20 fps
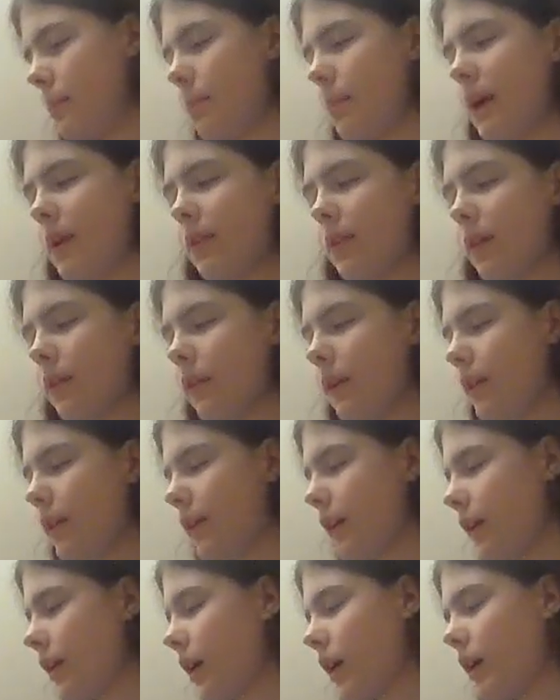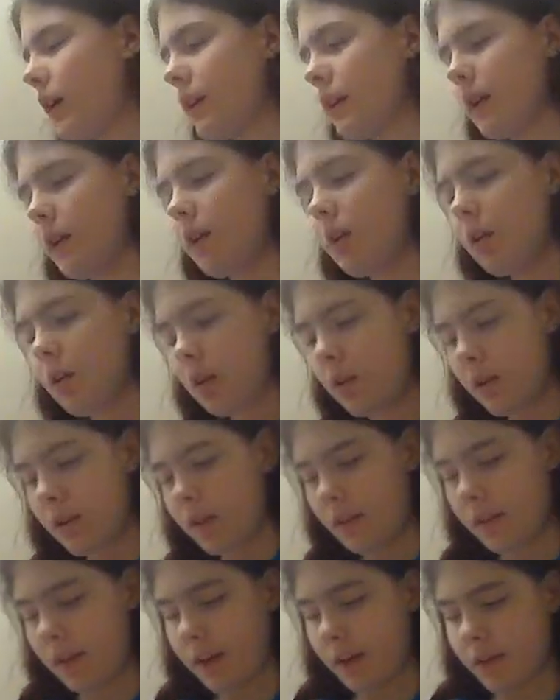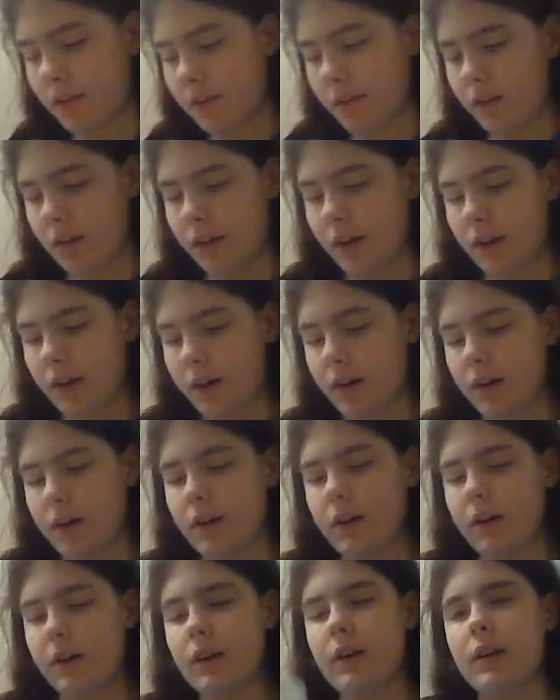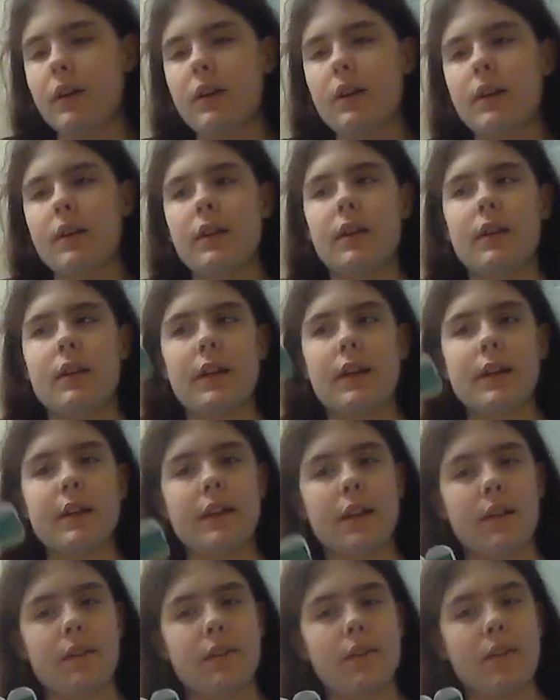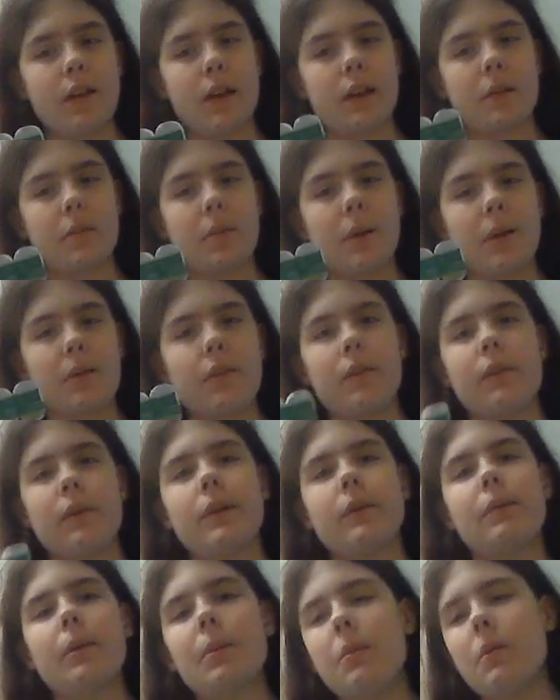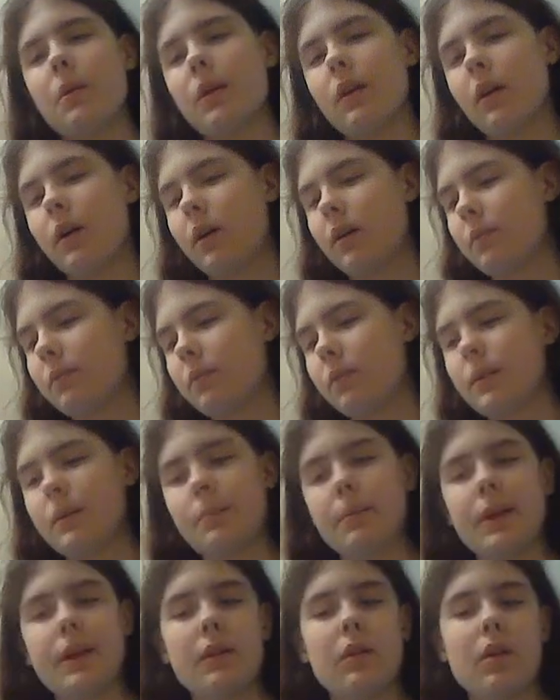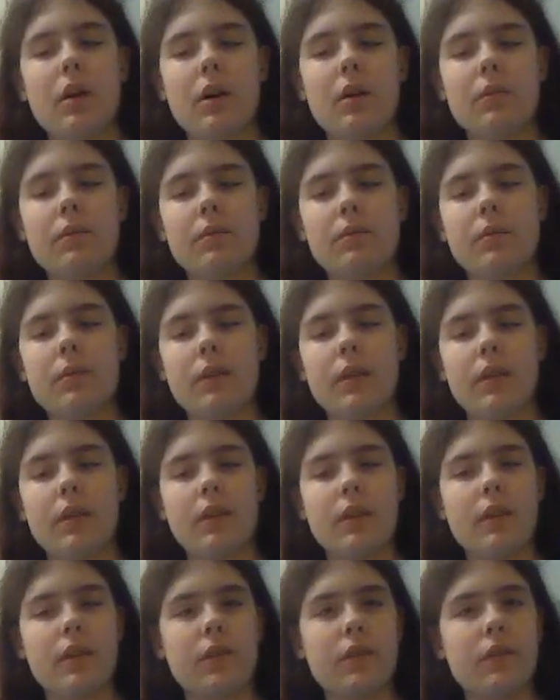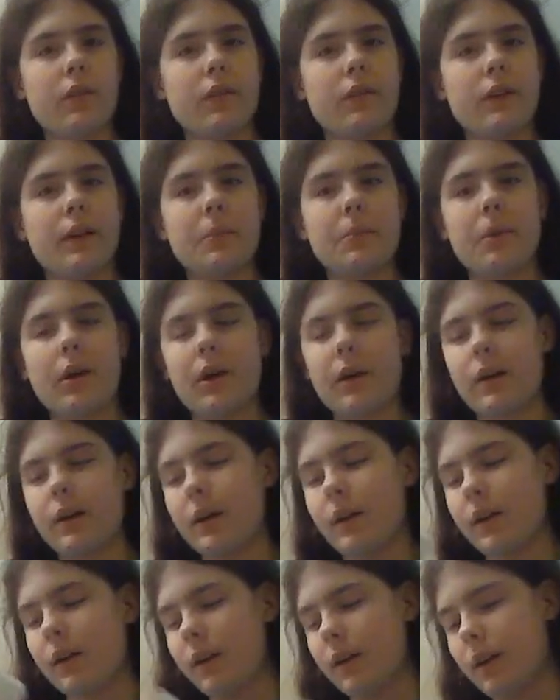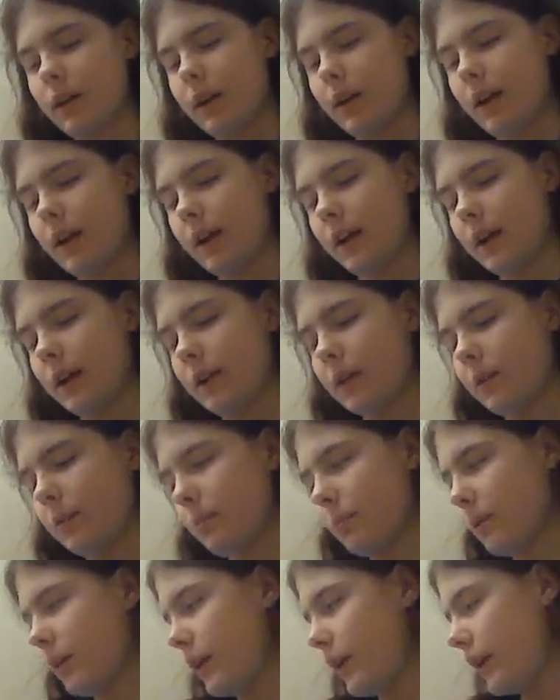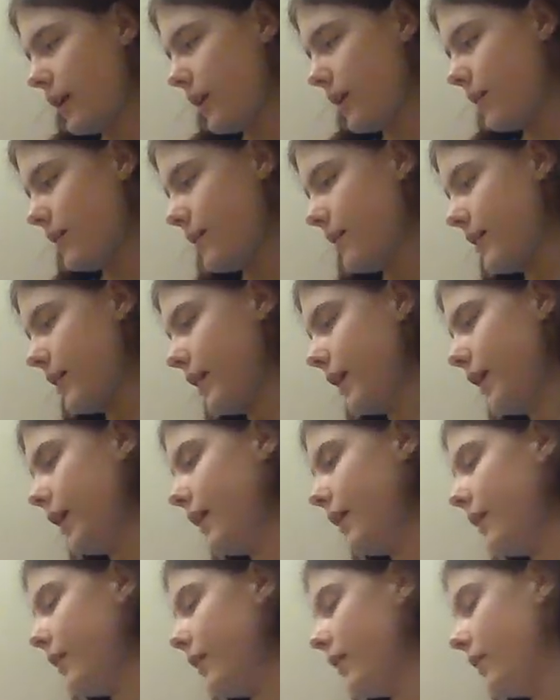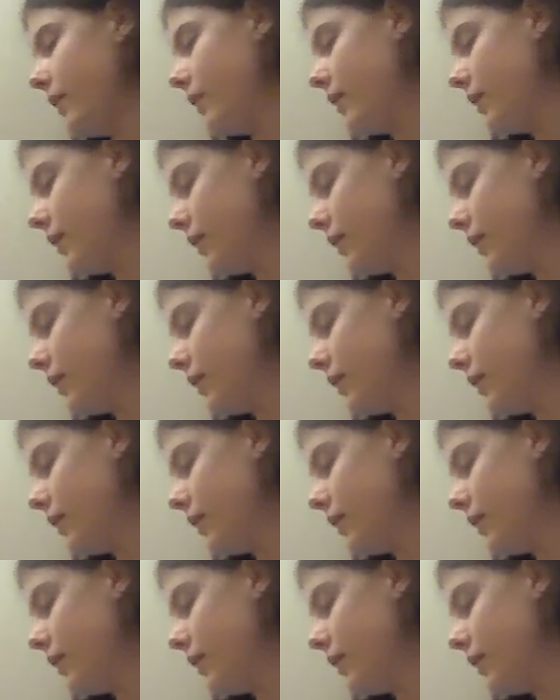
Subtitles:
basically there are little things in here like this, and you basically rip one off, peel off this green part, and put it in